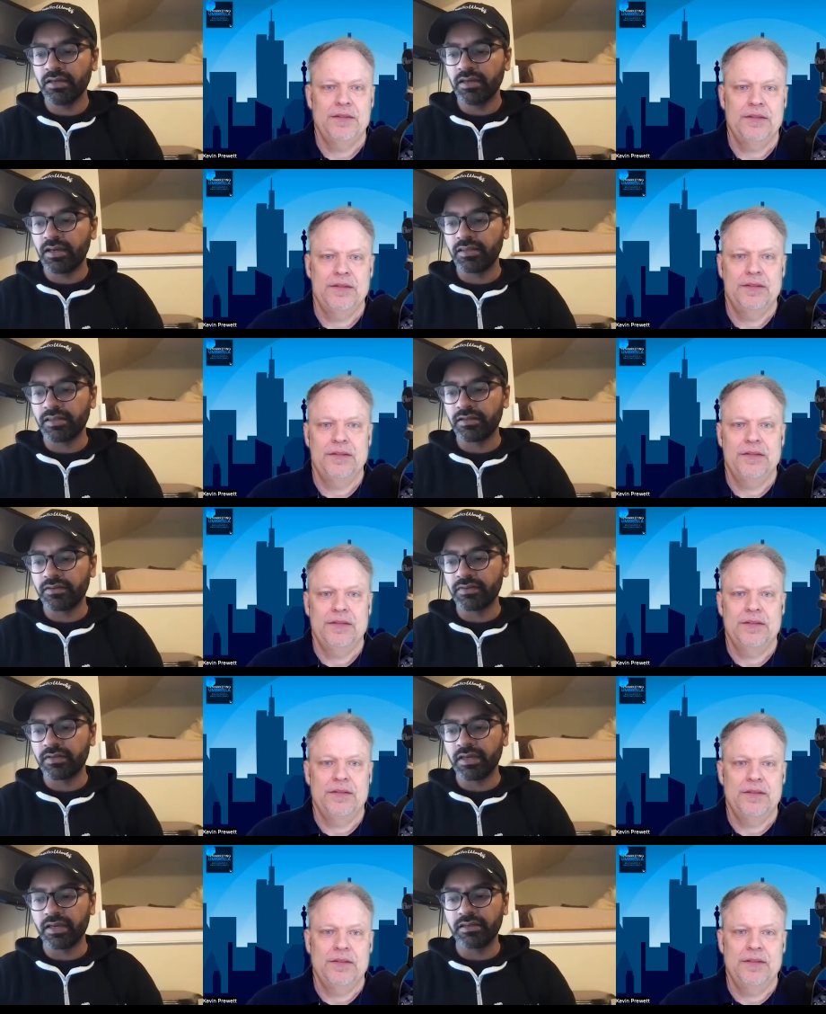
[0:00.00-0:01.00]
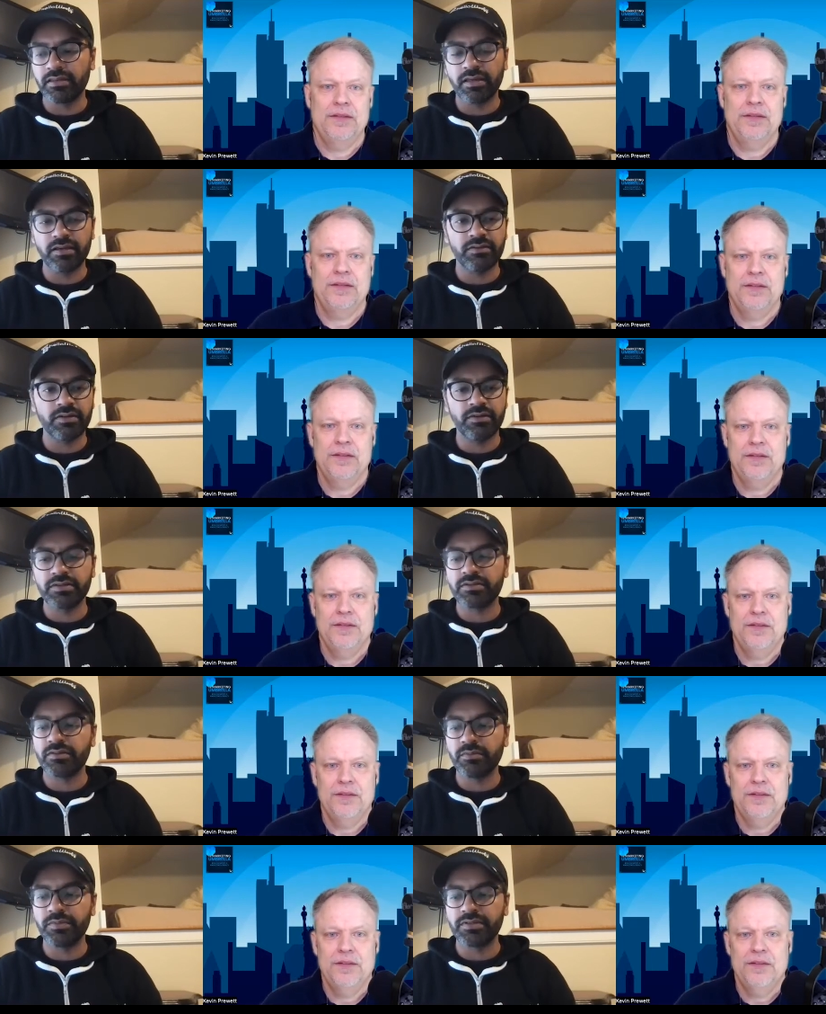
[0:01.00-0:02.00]
Speaker 1: at the end of the day they there is
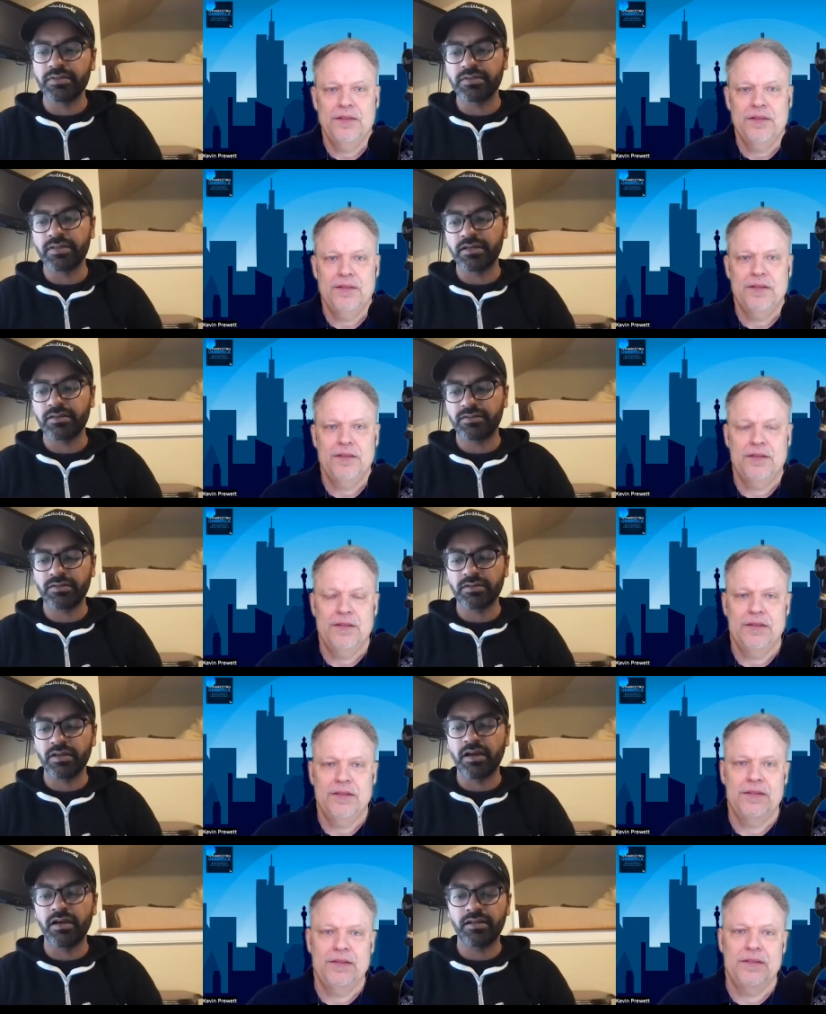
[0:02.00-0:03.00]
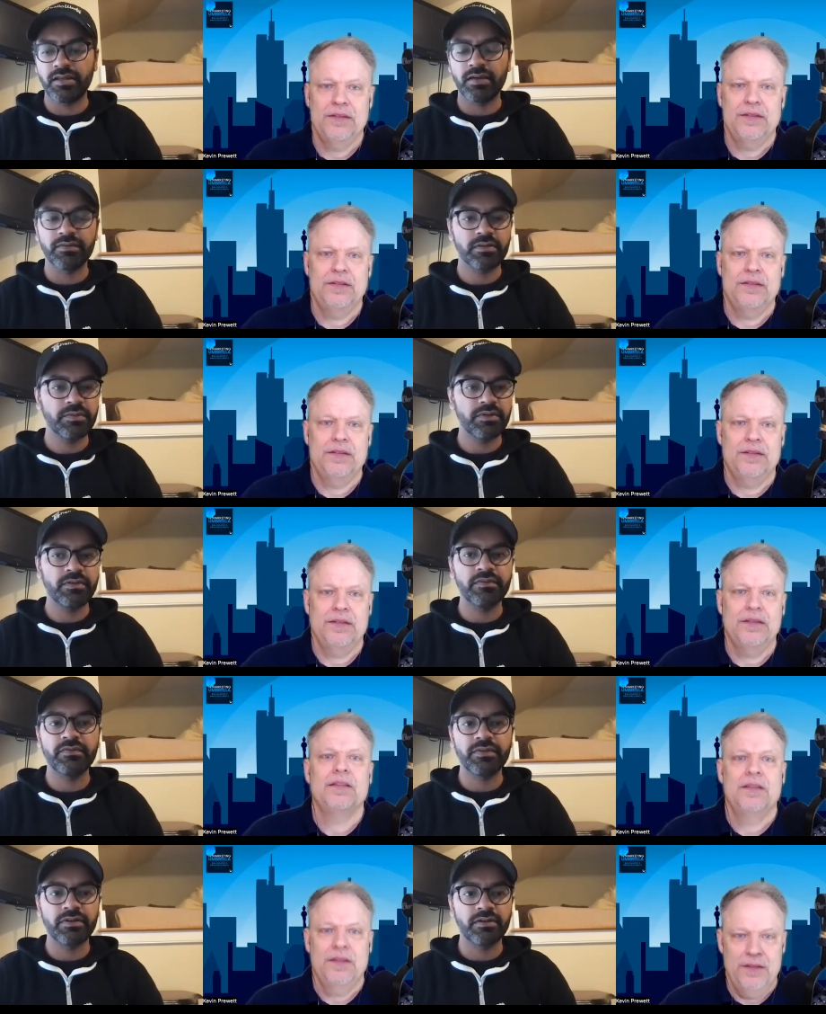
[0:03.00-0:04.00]
no business that should not have a community Even
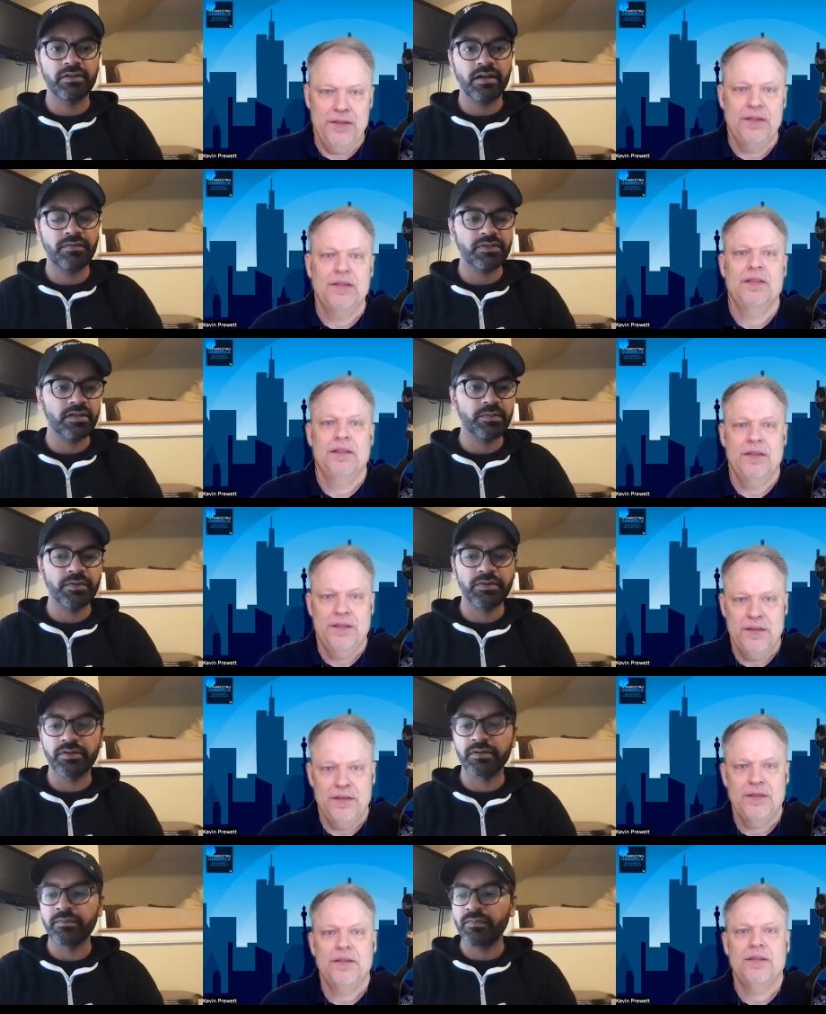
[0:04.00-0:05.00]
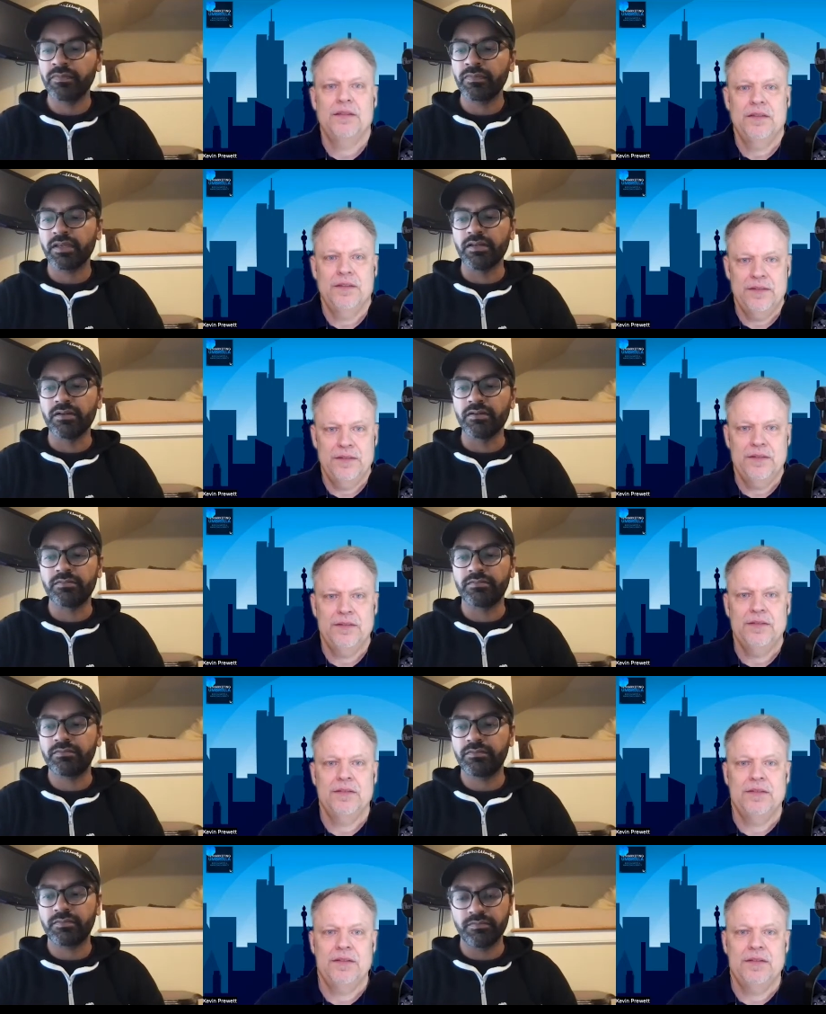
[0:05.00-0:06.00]
if you're a coffee shop owner you know
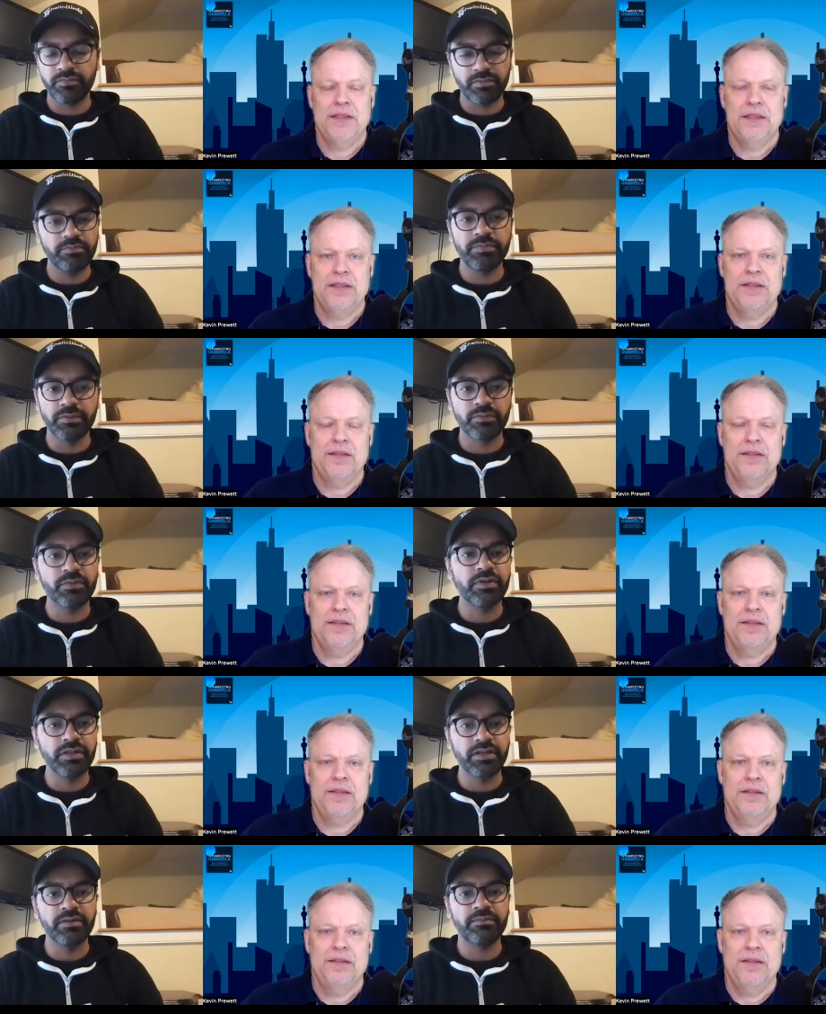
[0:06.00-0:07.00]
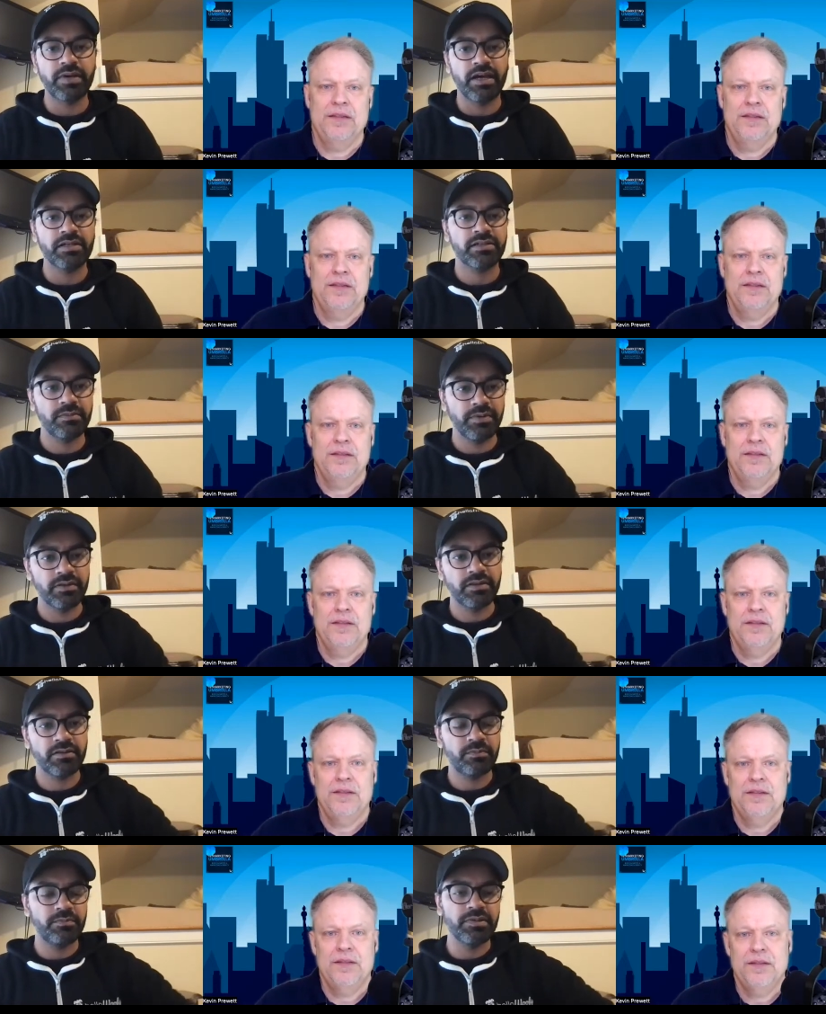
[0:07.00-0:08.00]
be really passionate about the
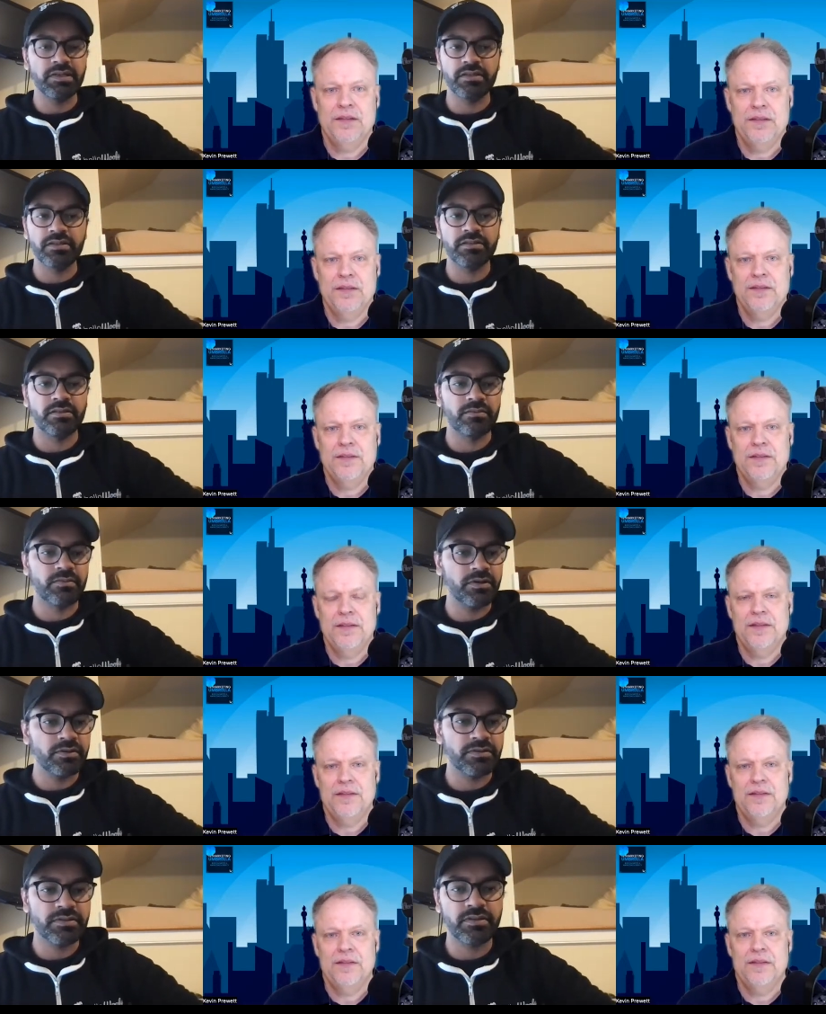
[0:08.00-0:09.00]
beans the roast